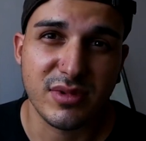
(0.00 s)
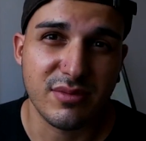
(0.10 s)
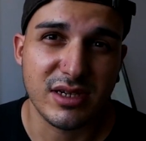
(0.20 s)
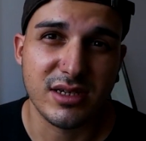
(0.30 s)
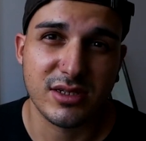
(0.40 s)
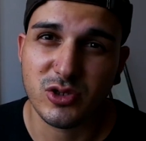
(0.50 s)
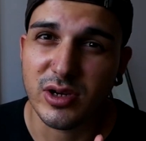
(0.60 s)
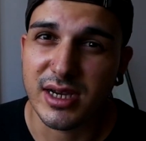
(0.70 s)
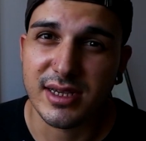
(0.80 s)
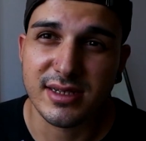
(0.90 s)
maybe
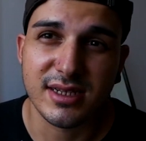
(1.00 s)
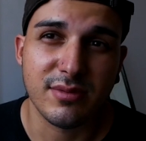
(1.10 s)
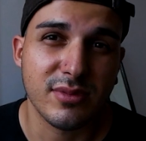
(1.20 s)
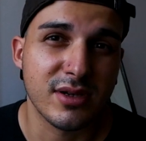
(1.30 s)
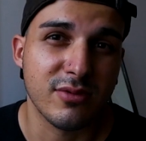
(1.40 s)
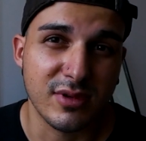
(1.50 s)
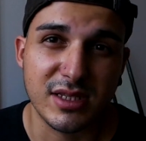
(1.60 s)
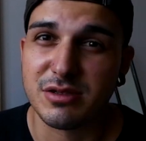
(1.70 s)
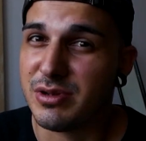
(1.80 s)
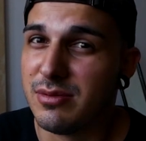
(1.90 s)
trying them with
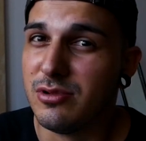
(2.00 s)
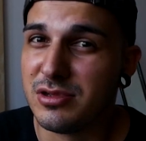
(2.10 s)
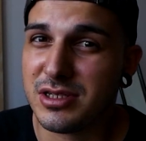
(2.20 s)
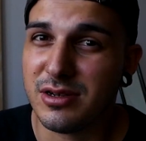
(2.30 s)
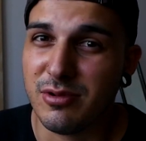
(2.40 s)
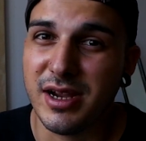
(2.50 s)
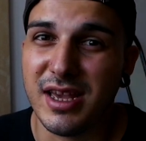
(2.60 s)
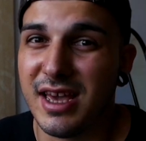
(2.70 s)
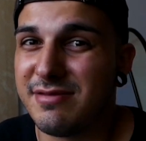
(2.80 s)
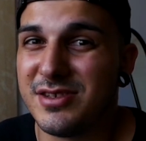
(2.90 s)
the Speedbooster when
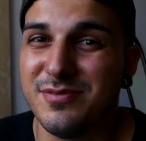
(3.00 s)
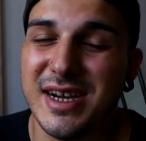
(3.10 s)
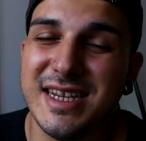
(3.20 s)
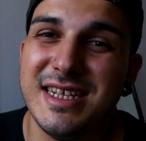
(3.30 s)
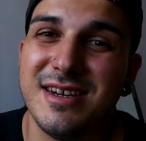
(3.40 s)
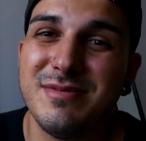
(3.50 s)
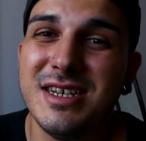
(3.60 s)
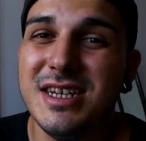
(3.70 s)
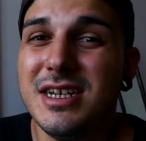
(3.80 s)
I have to buy them.